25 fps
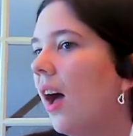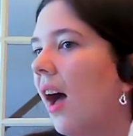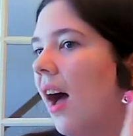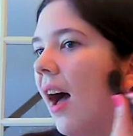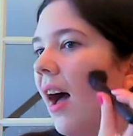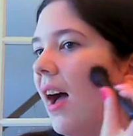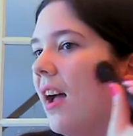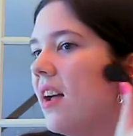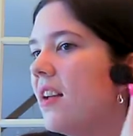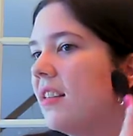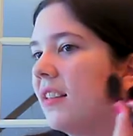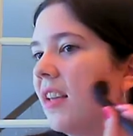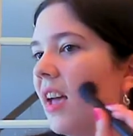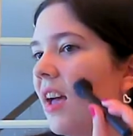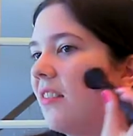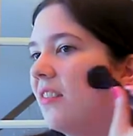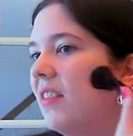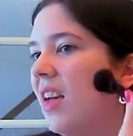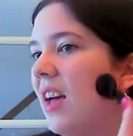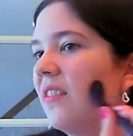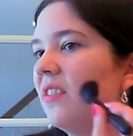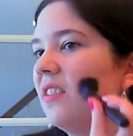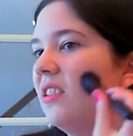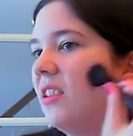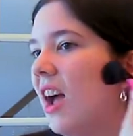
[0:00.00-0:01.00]
I just kind of
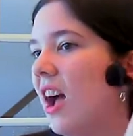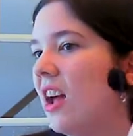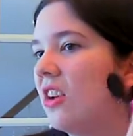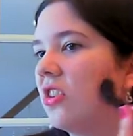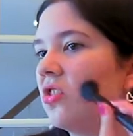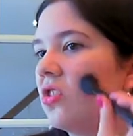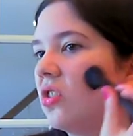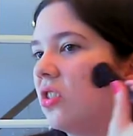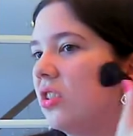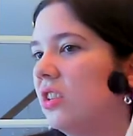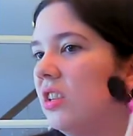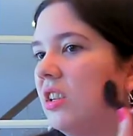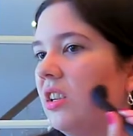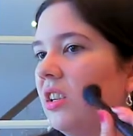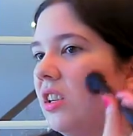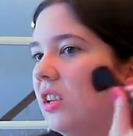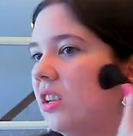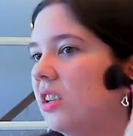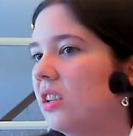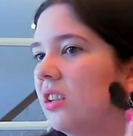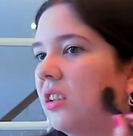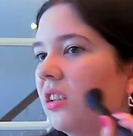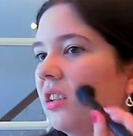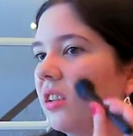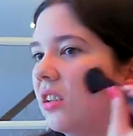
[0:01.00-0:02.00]
have naturally
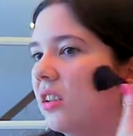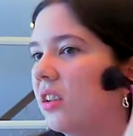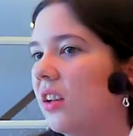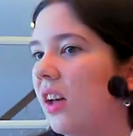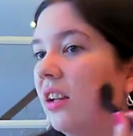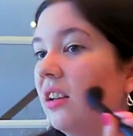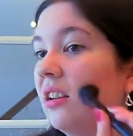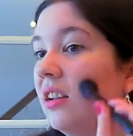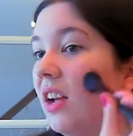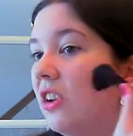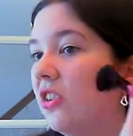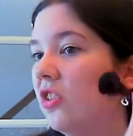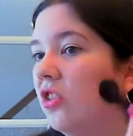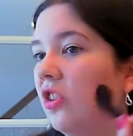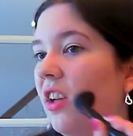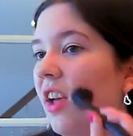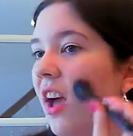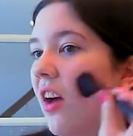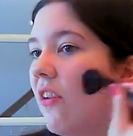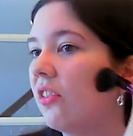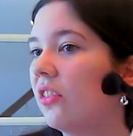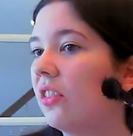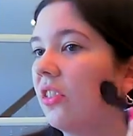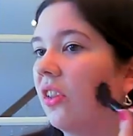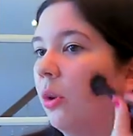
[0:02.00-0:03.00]

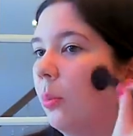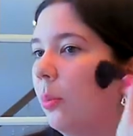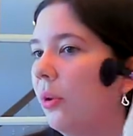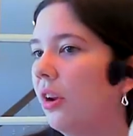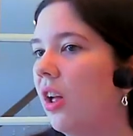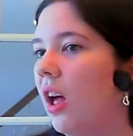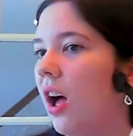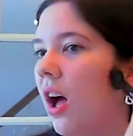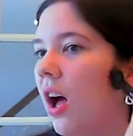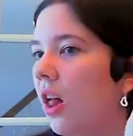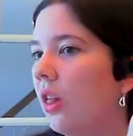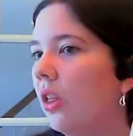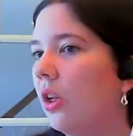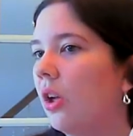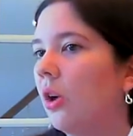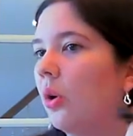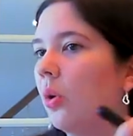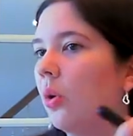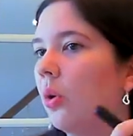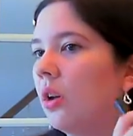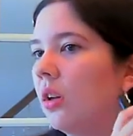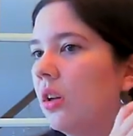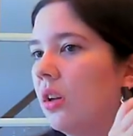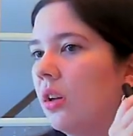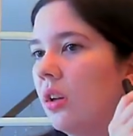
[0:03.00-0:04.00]
have a little bit of
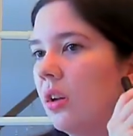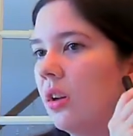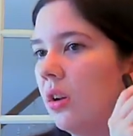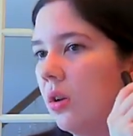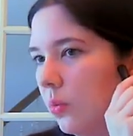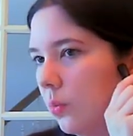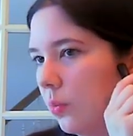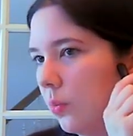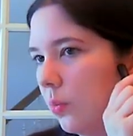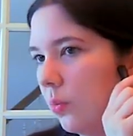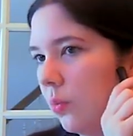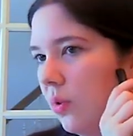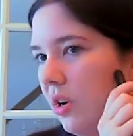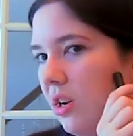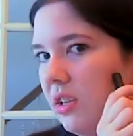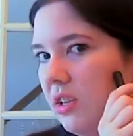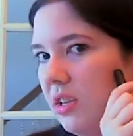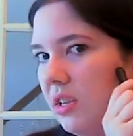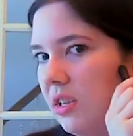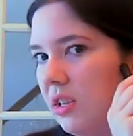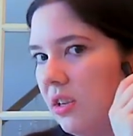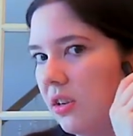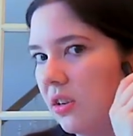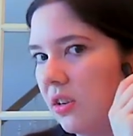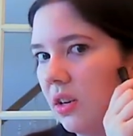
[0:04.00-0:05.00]
hollow right
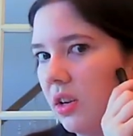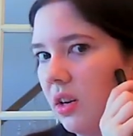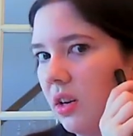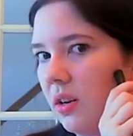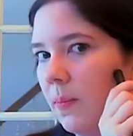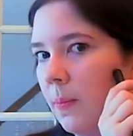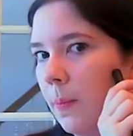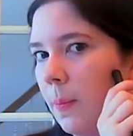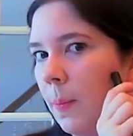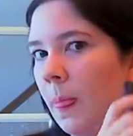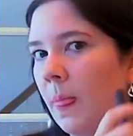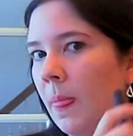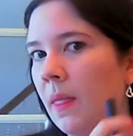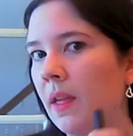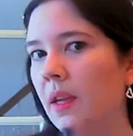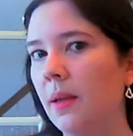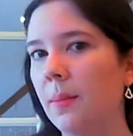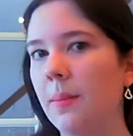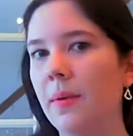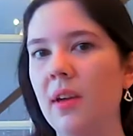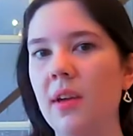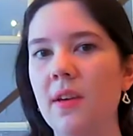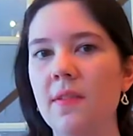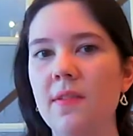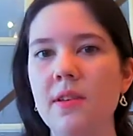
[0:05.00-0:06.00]
here,
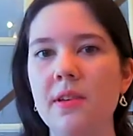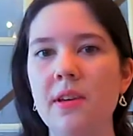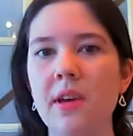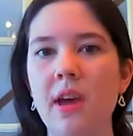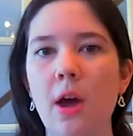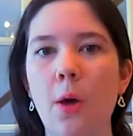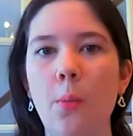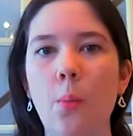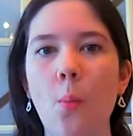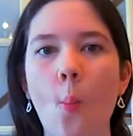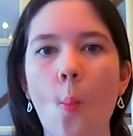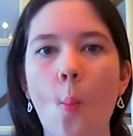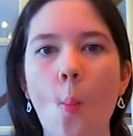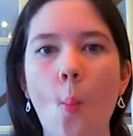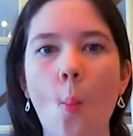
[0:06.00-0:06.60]
but if you go